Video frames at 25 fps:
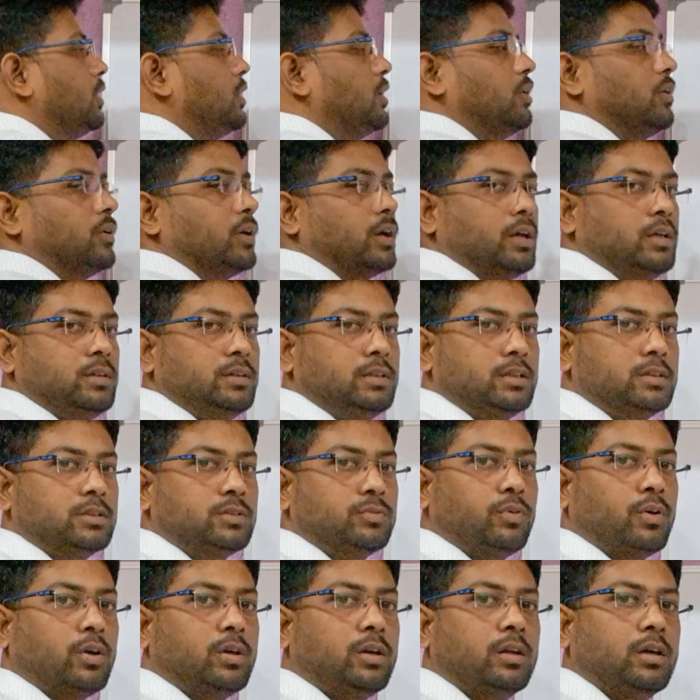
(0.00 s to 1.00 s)
Okay, this is
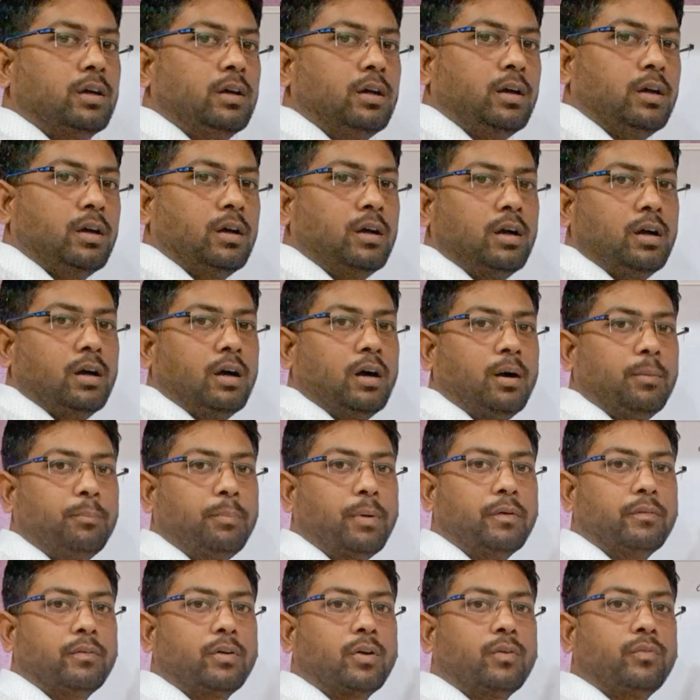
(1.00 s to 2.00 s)
what?
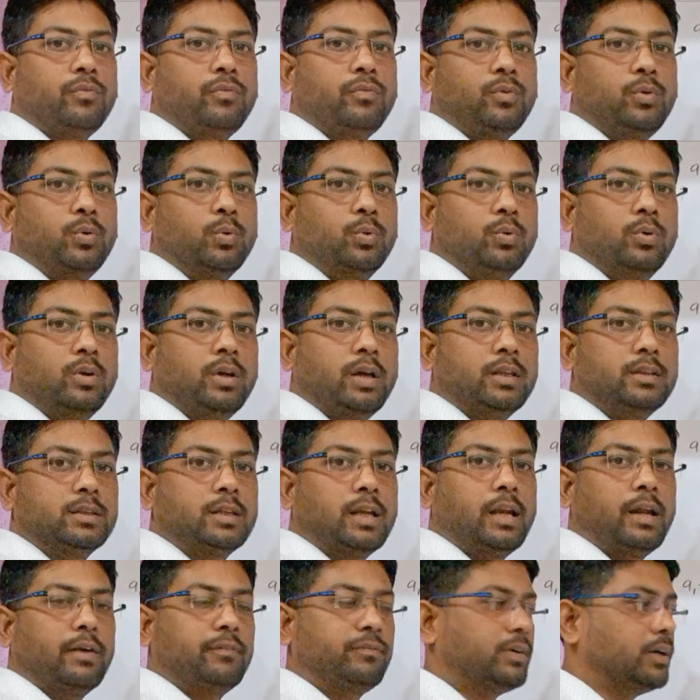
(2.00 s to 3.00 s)
Power of 2 in the
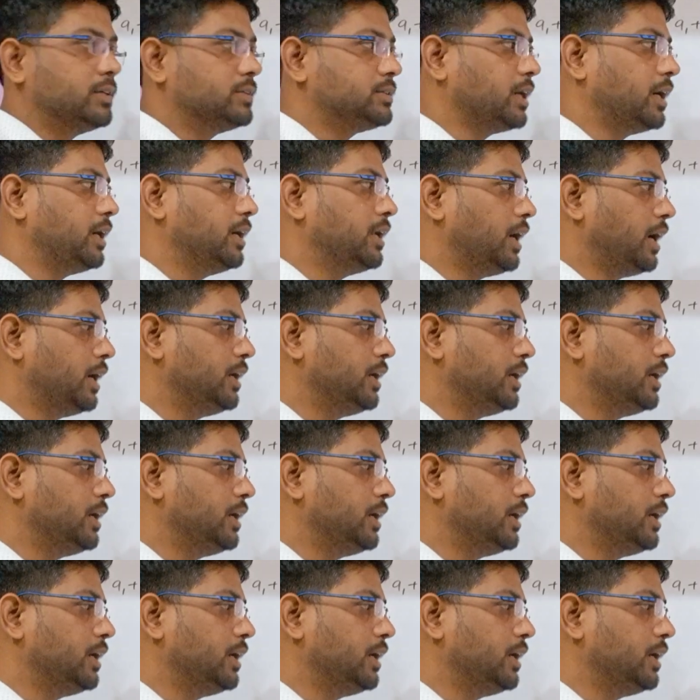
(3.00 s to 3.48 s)
left hand side,